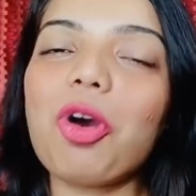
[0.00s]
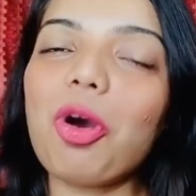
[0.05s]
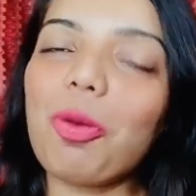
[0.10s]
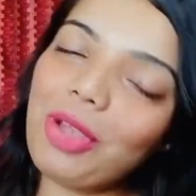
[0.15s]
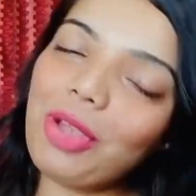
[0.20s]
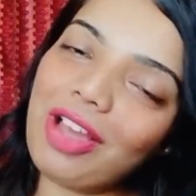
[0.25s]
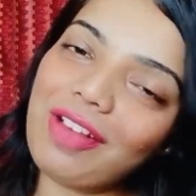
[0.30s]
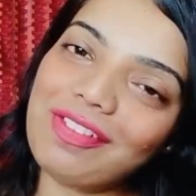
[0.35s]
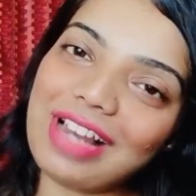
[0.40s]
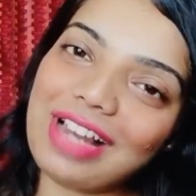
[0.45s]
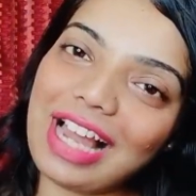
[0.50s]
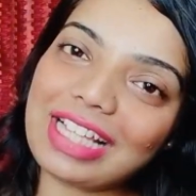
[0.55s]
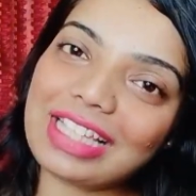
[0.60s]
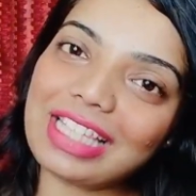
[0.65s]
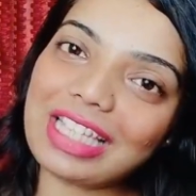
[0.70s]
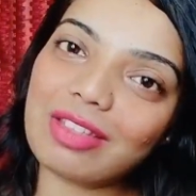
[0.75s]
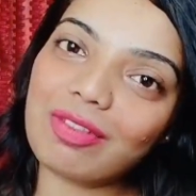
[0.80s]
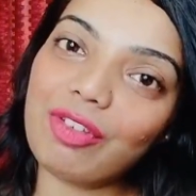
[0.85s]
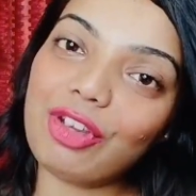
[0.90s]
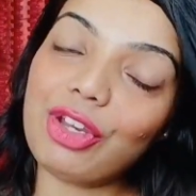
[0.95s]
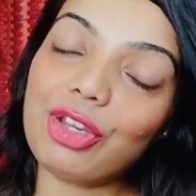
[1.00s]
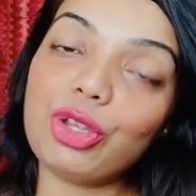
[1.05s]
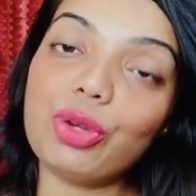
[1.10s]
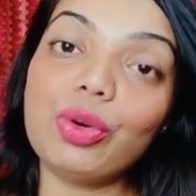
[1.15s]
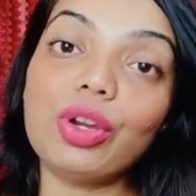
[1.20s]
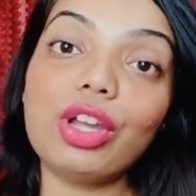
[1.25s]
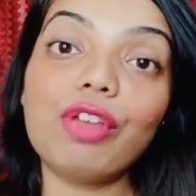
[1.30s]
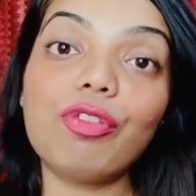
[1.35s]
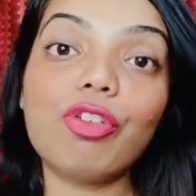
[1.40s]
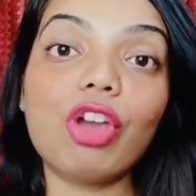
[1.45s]
Hope you have liked this
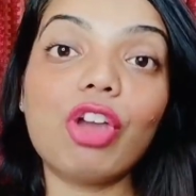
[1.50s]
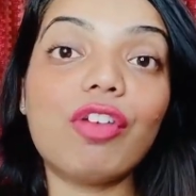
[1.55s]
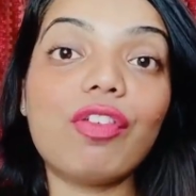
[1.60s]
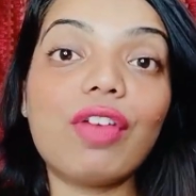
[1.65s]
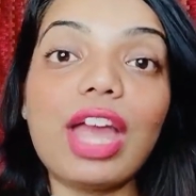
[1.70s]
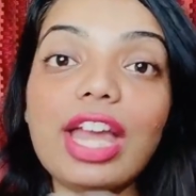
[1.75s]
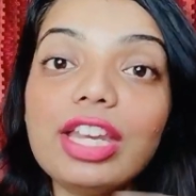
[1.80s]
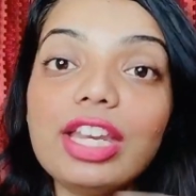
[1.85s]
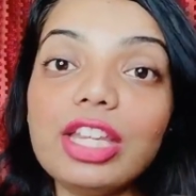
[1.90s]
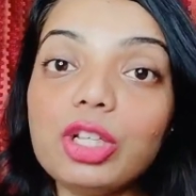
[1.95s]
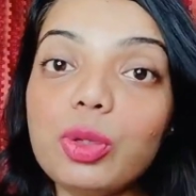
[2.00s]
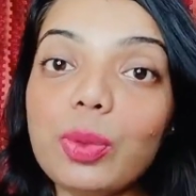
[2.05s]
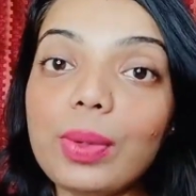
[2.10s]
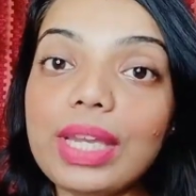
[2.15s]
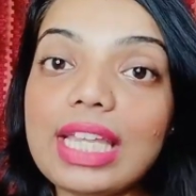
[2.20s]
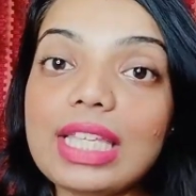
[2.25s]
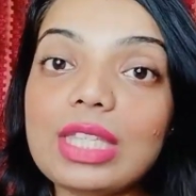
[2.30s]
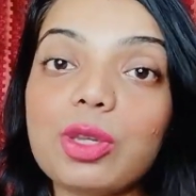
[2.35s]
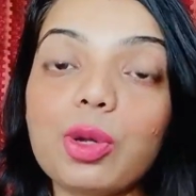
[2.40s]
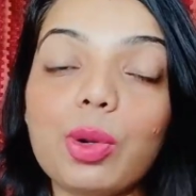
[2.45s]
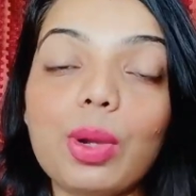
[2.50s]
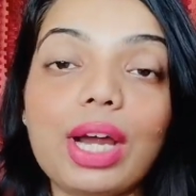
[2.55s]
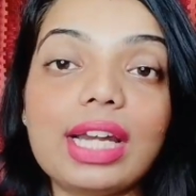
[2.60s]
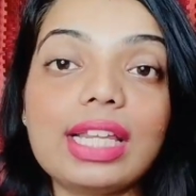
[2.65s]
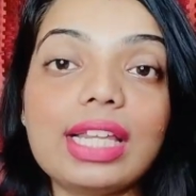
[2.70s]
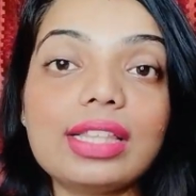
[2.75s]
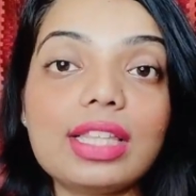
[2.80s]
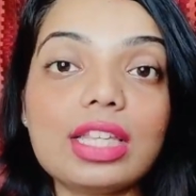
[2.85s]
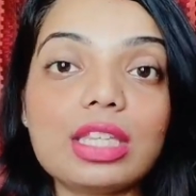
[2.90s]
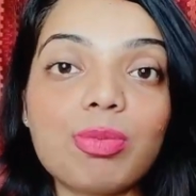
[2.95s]
video. If you have any queries
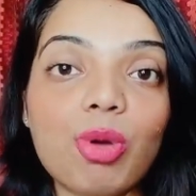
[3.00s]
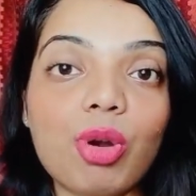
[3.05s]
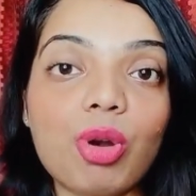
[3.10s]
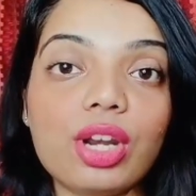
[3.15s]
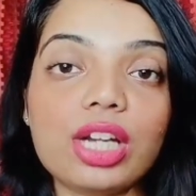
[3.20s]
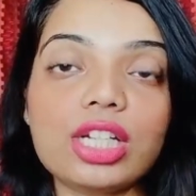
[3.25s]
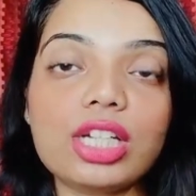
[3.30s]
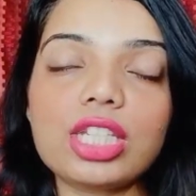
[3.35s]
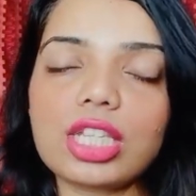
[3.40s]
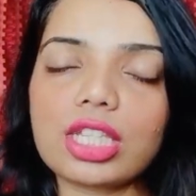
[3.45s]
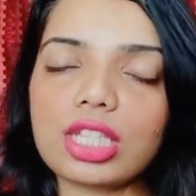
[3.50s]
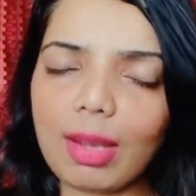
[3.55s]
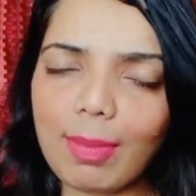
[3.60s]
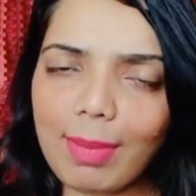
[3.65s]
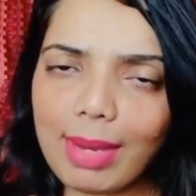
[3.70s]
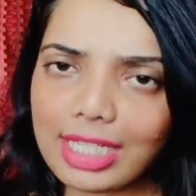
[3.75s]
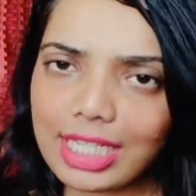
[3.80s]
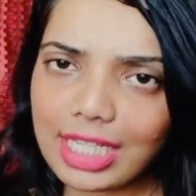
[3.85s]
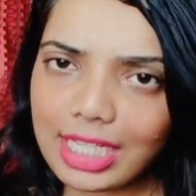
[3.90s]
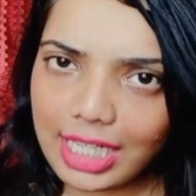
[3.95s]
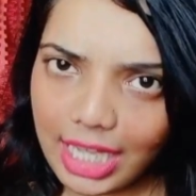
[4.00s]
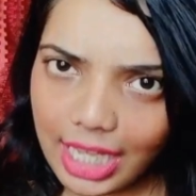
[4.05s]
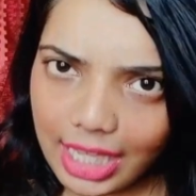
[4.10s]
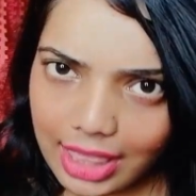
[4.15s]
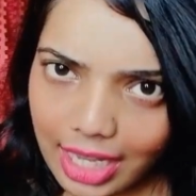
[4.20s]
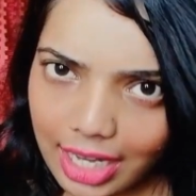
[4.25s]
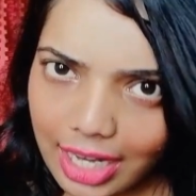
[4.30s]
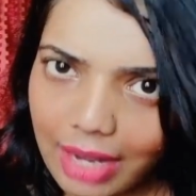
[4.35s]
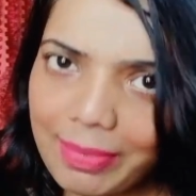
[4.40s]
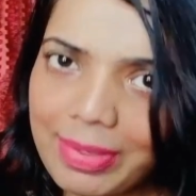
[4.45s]
regarding this product, just comment it in
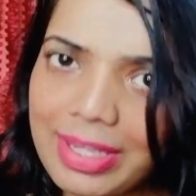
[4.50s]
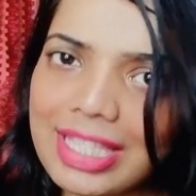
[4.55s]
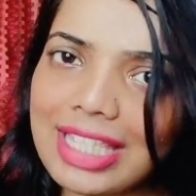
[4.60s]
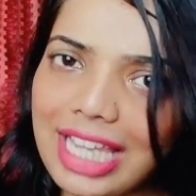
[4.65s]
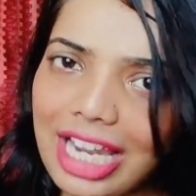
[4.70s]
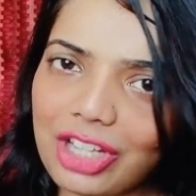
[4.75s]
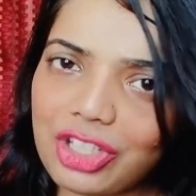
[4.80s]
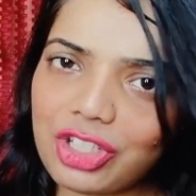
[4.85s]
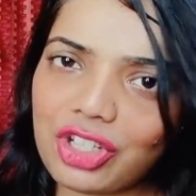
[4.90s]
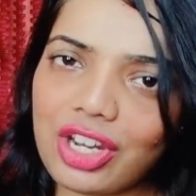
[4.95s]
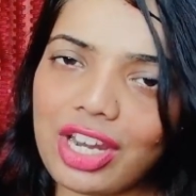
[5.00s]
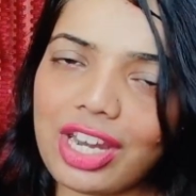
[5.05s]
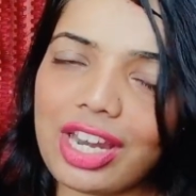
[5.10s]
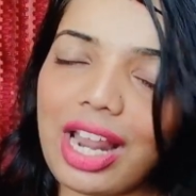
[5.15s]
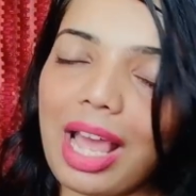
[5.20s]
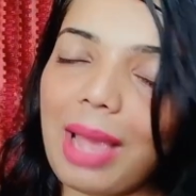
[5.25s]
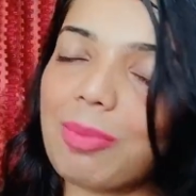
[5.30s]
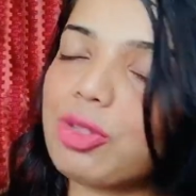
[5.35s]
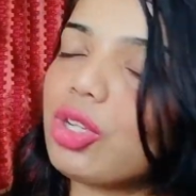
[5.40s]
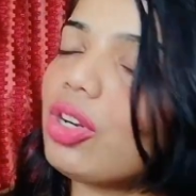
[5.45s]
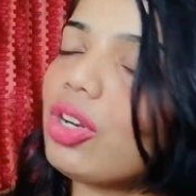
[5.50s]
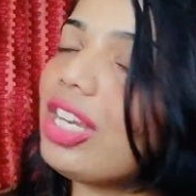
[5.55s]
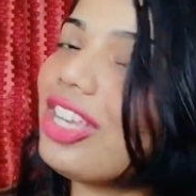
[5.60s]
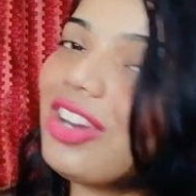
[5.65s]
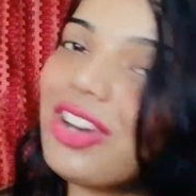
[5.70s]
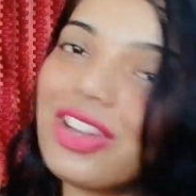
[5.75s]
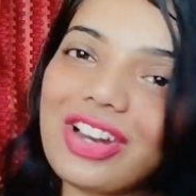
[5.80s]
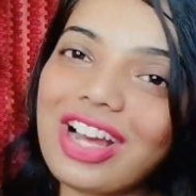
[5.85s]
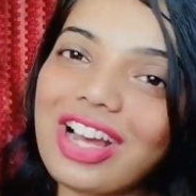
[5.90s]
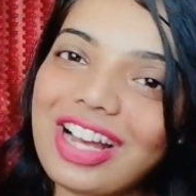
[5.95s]
the comment section and I'm surely
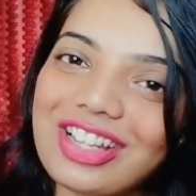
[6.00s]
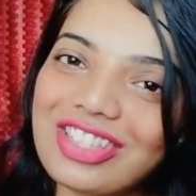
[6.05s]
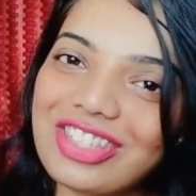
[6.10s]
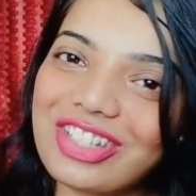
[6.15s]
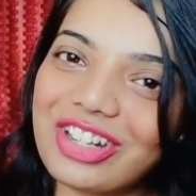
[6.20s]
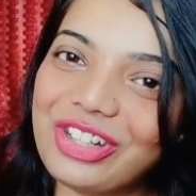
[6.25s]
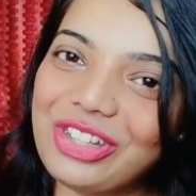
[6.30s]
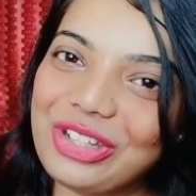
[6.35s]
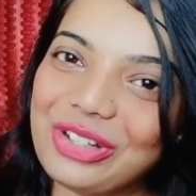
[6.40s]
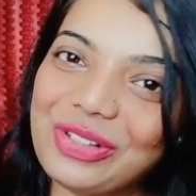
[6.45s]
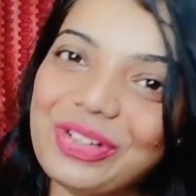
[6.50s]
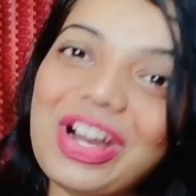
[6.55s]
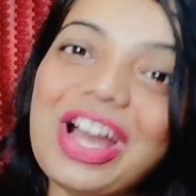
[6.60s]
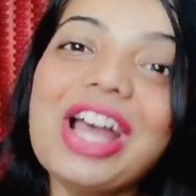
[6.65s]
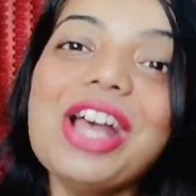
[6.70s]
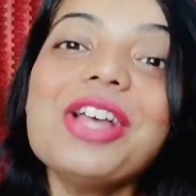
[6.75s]
gonna answer you.